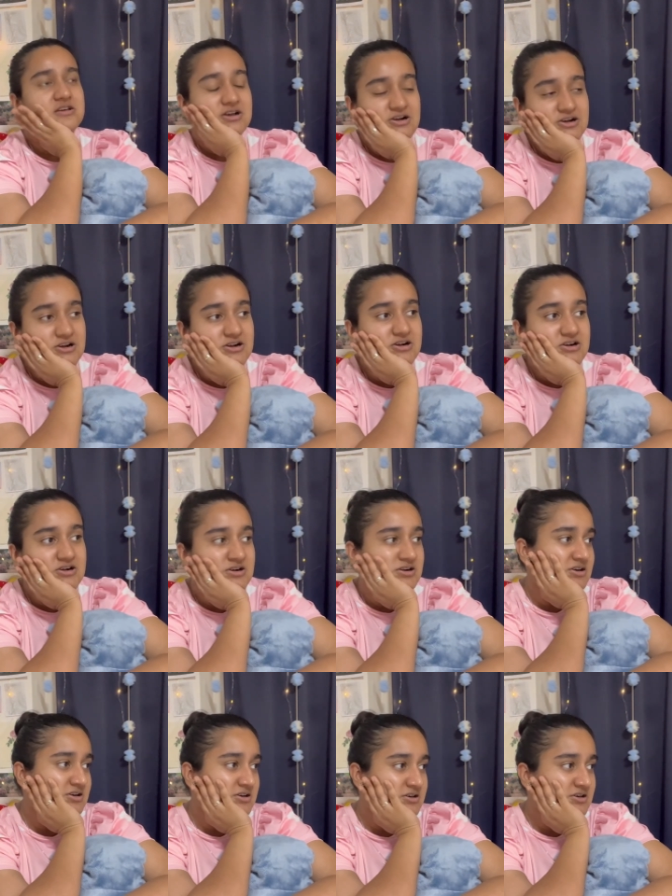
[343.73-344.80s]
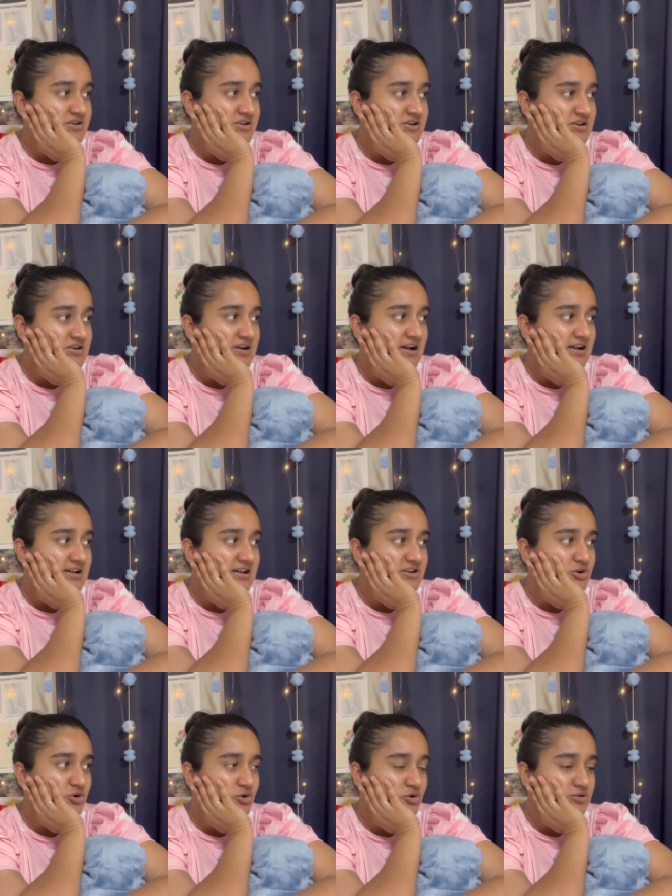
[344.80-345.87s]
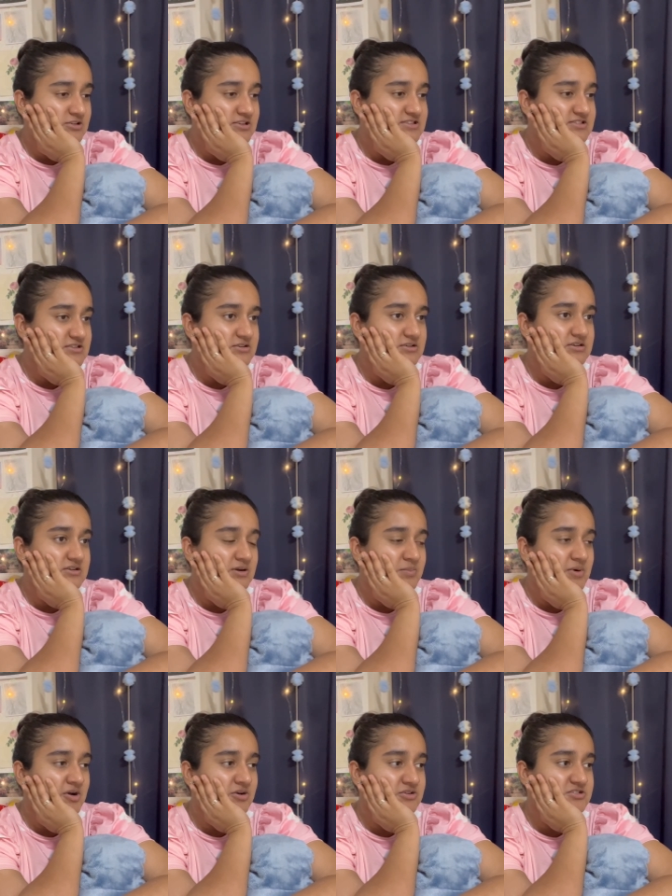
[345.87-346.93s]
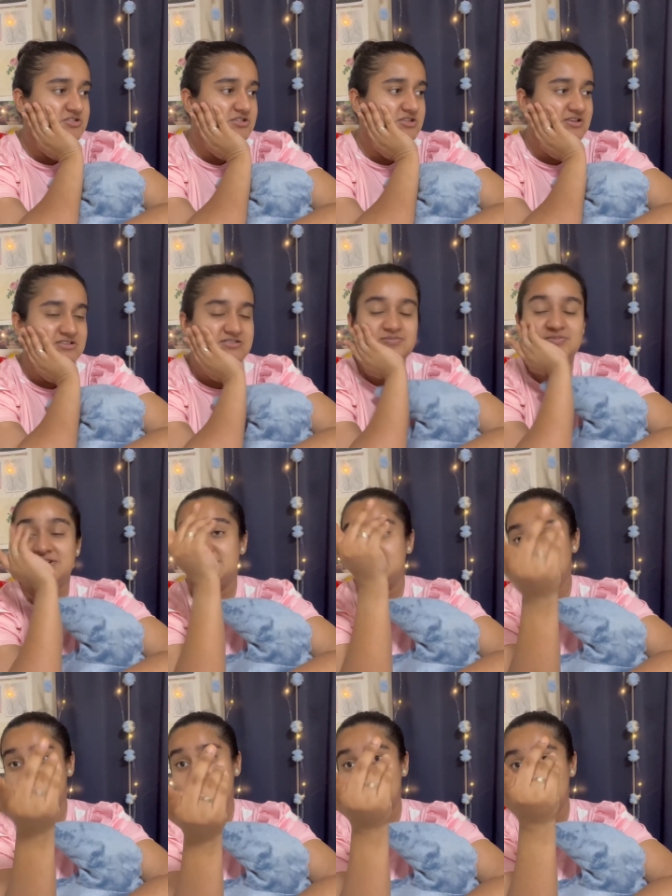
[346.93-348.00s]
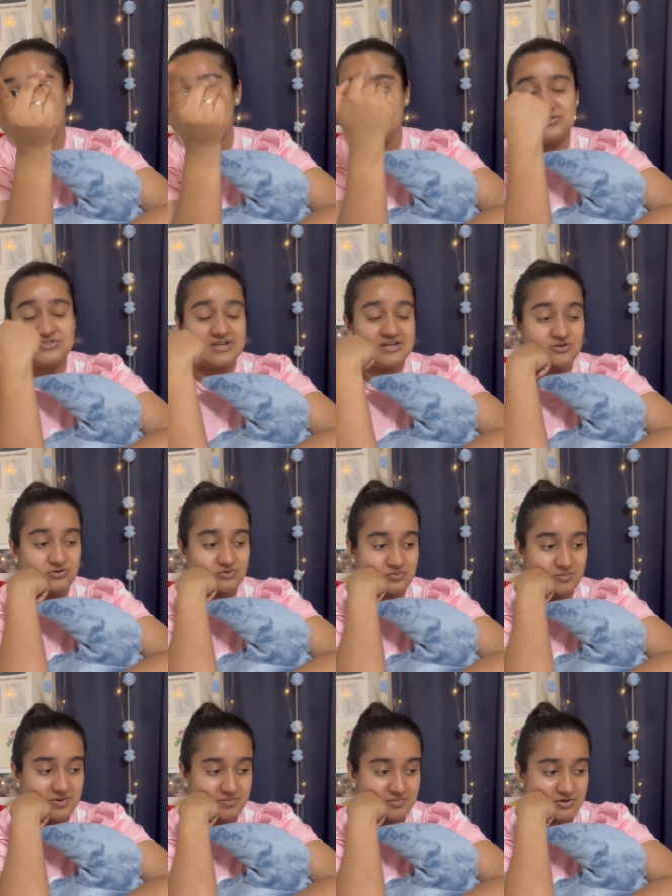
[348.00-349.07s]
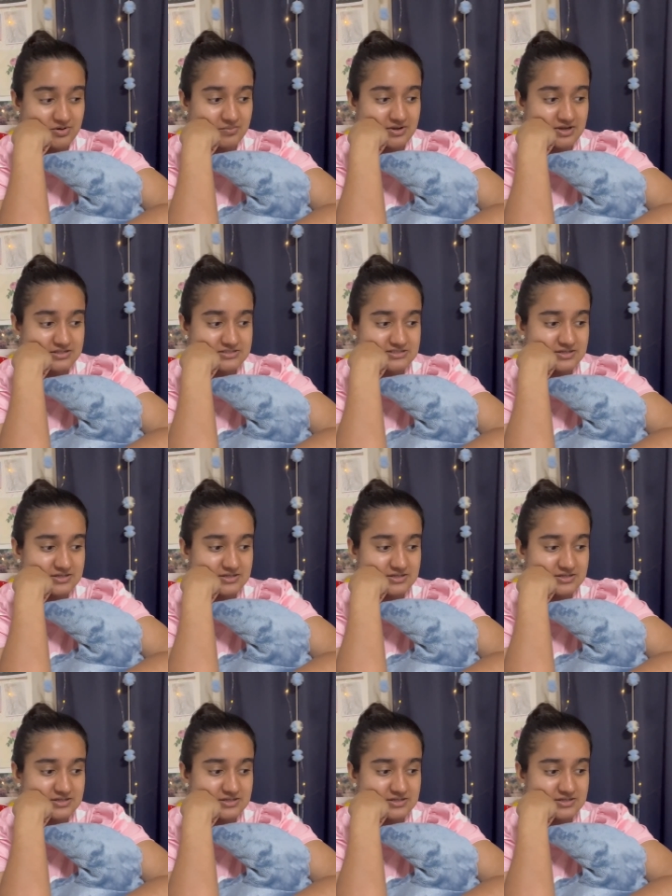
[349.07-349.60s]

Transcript: Ah, I had a whole list about this, but it's on my phone, so I don't remember, but